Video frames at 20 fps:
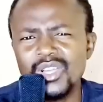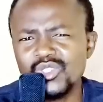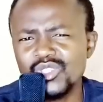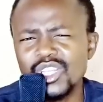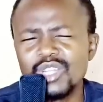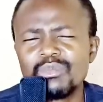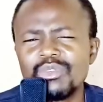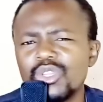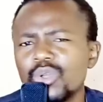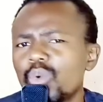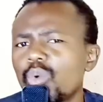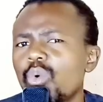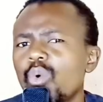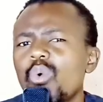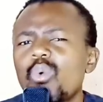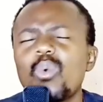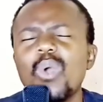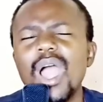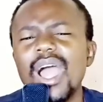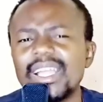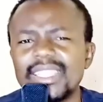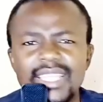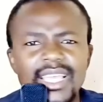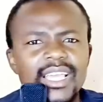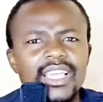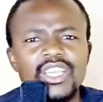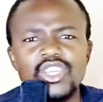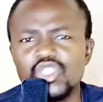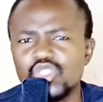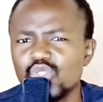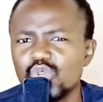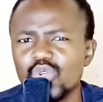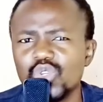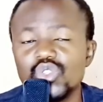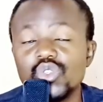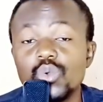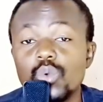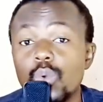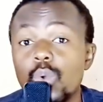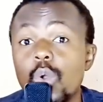social media wo kwata
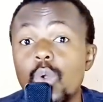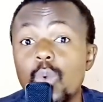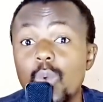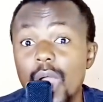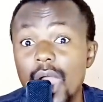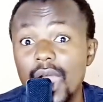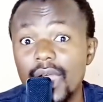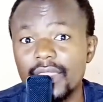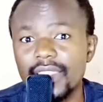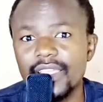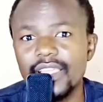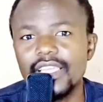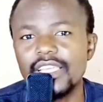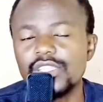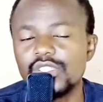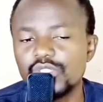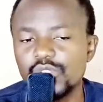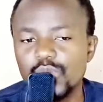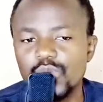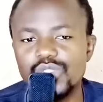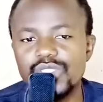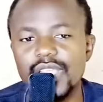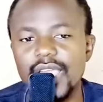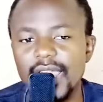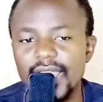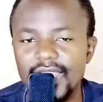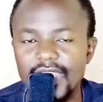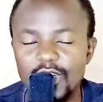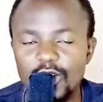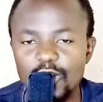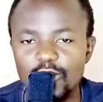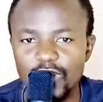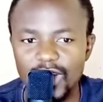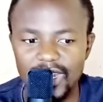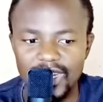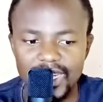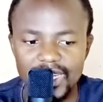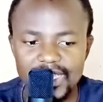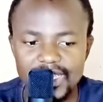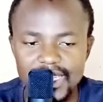xitsongwatsongo wo kwata it shows a lack of
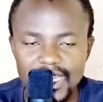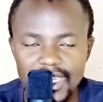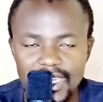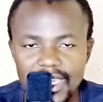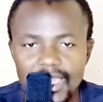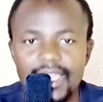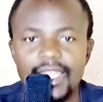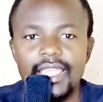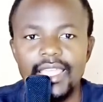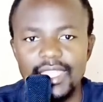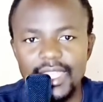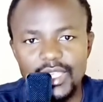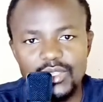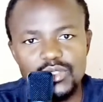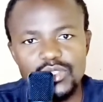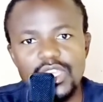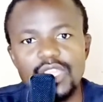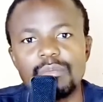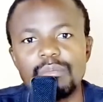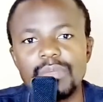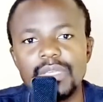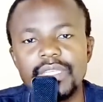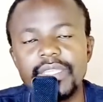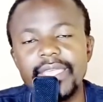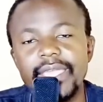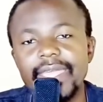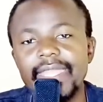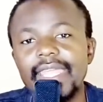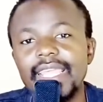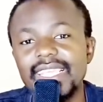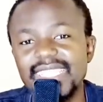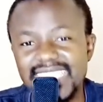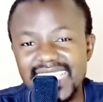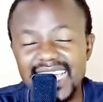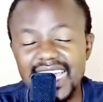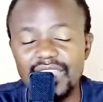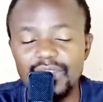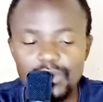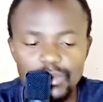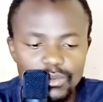understanding ya social media and hi
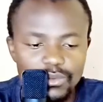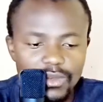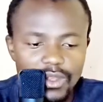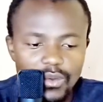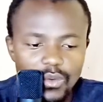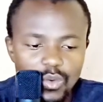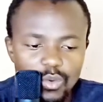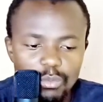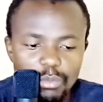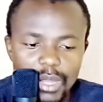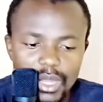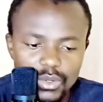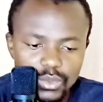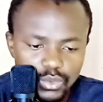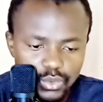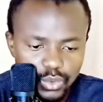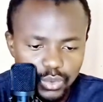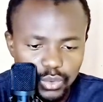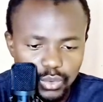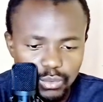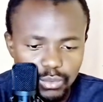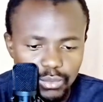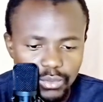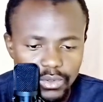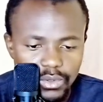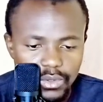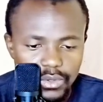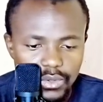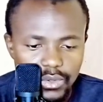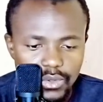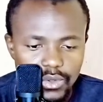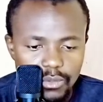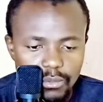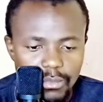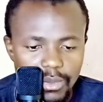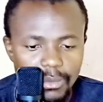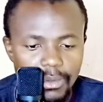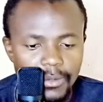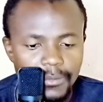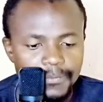xichangana swi vula ku bar u dumu
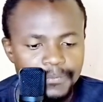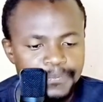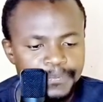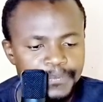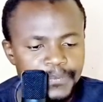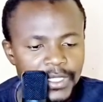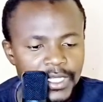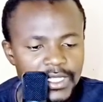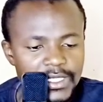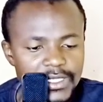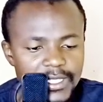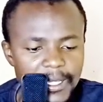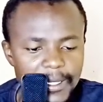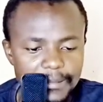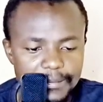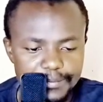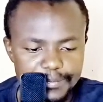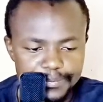mavo se